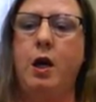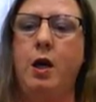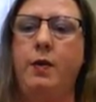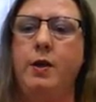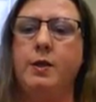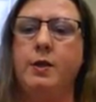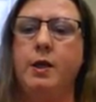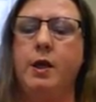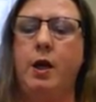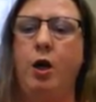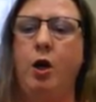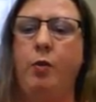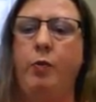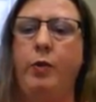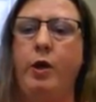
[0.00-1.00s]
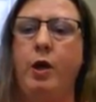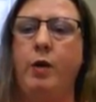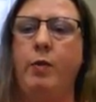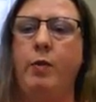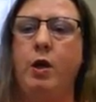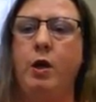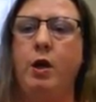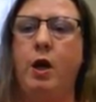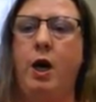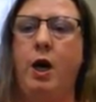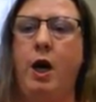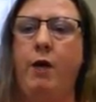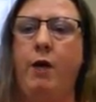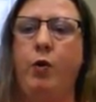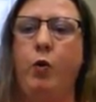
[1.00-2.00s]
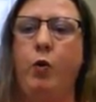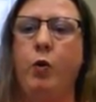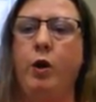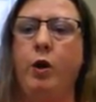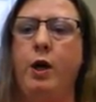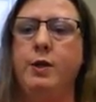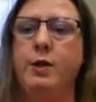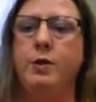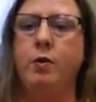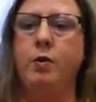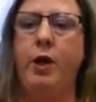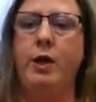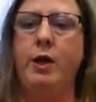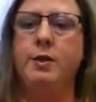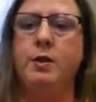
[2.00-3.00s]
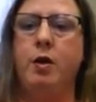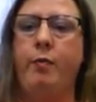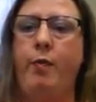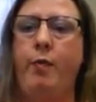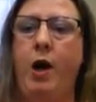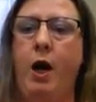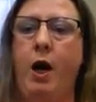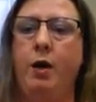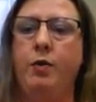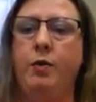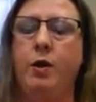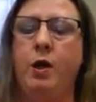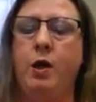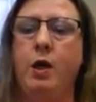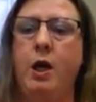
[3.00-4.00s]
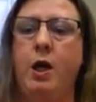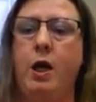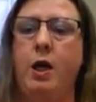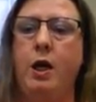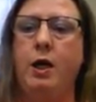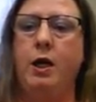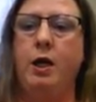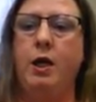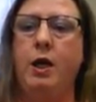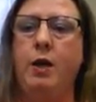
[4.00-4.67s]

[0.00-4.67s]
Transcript: and this can help them have an organizer based on math, and it can